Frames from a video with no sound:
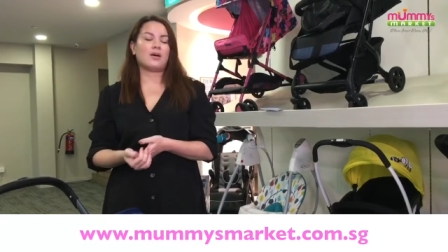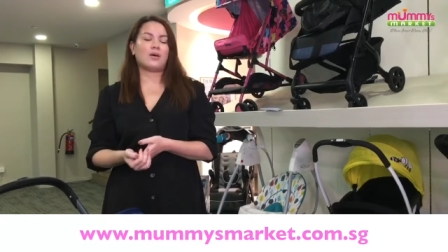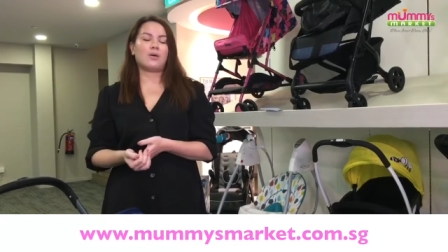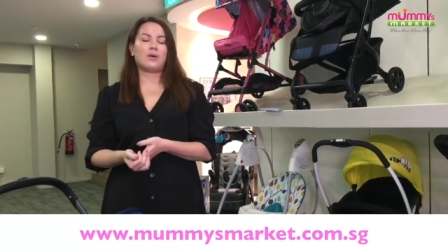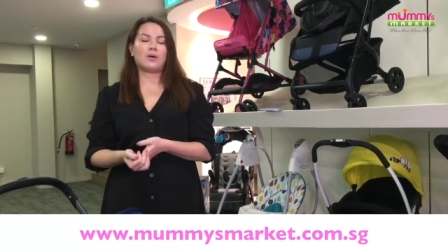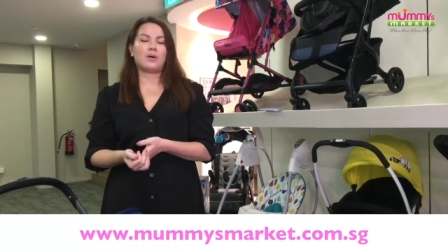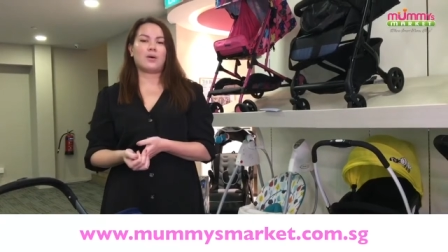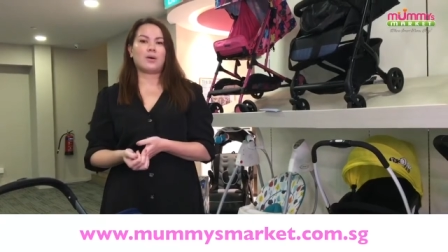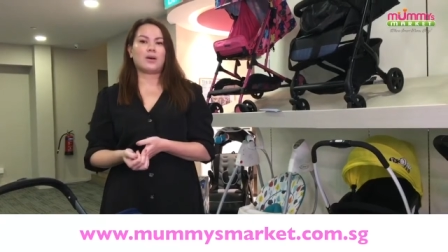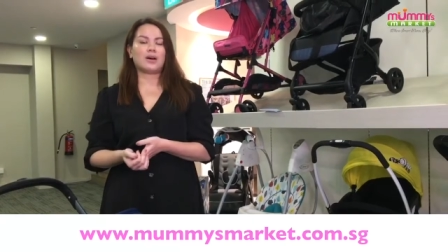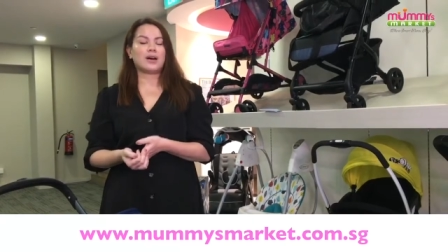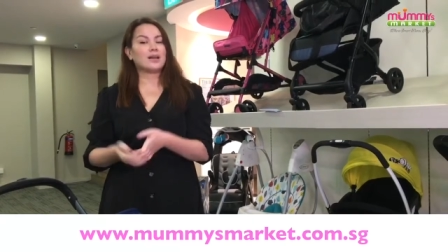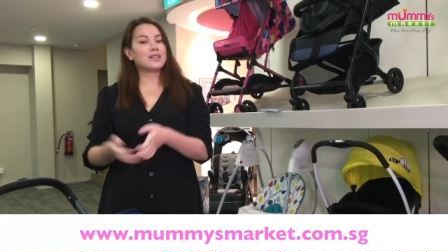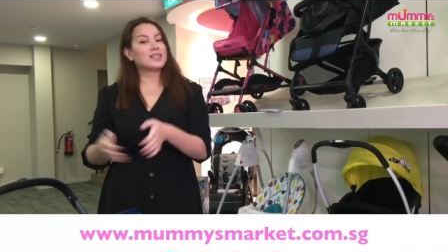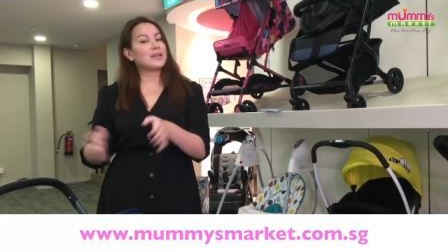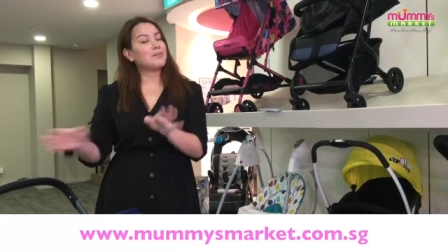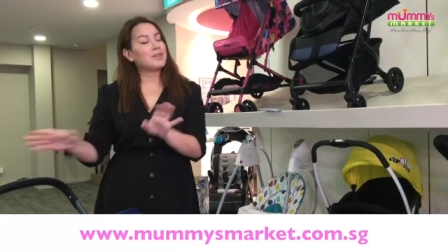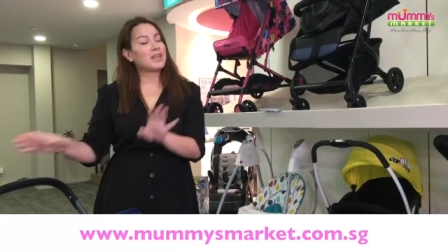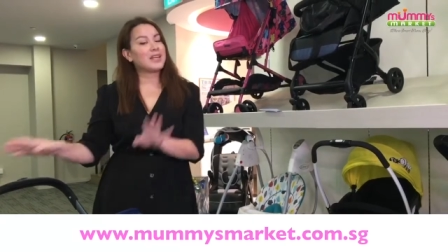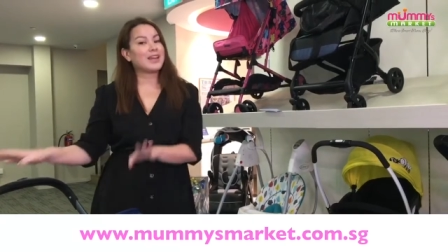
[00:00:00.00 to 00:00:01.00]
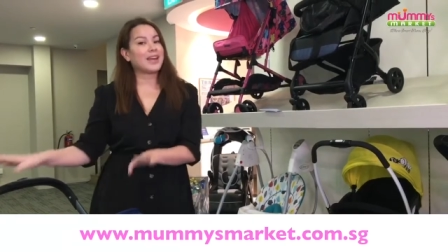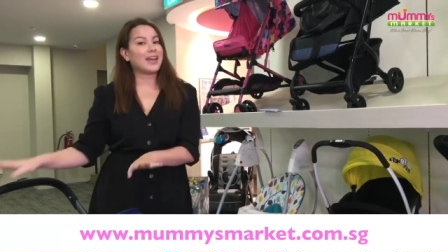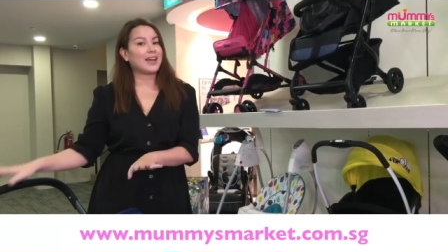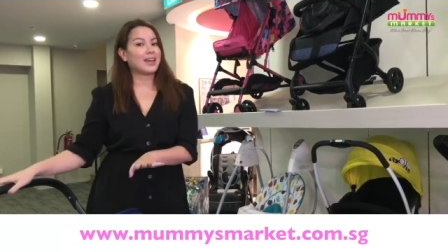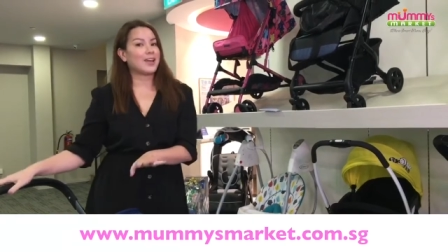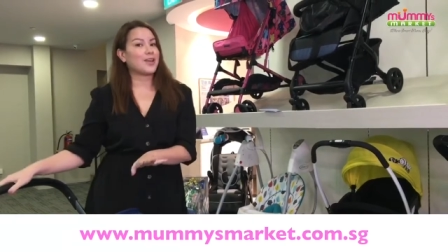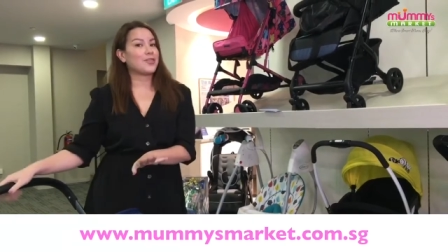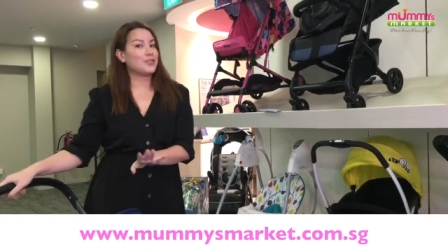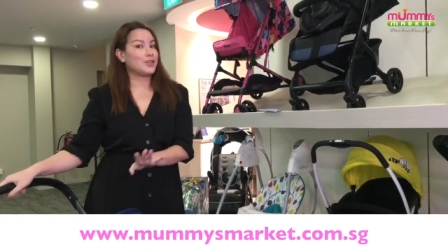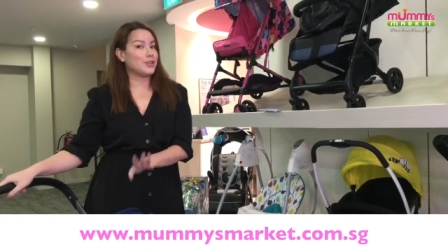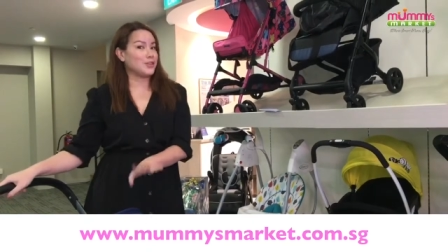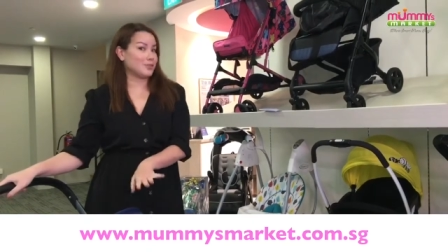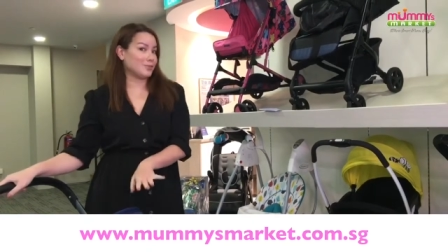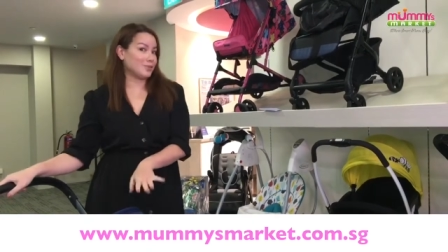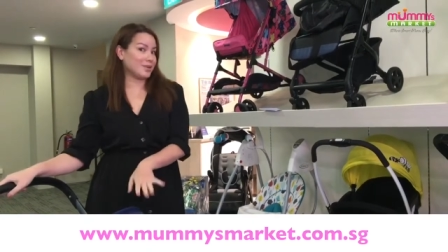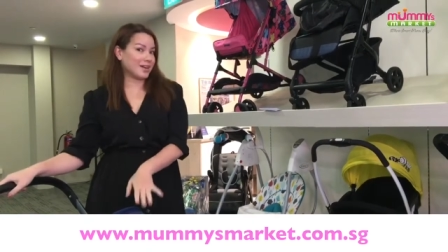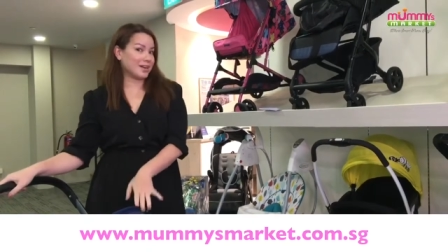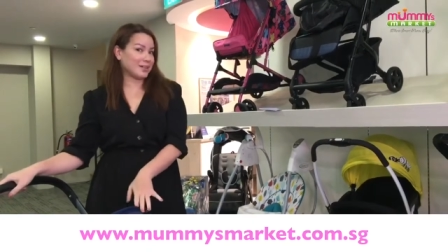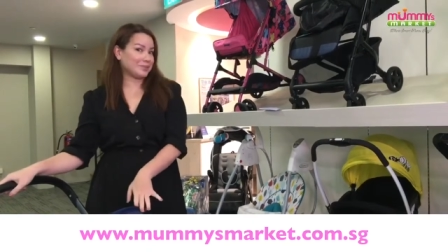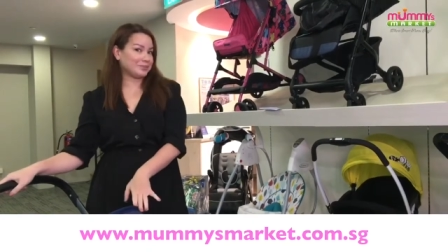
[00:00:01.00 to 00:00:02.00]
or uh, something like the
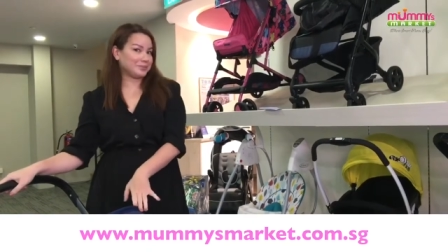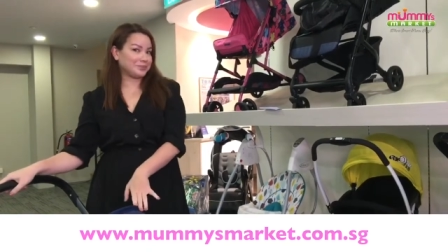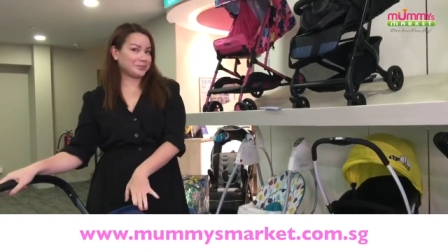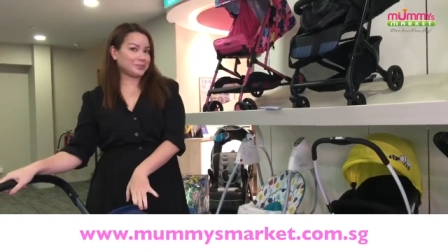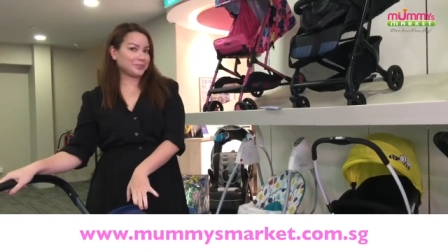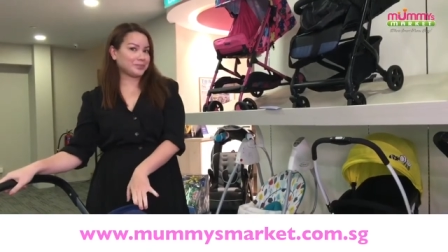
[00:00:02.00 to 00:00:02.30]
Doona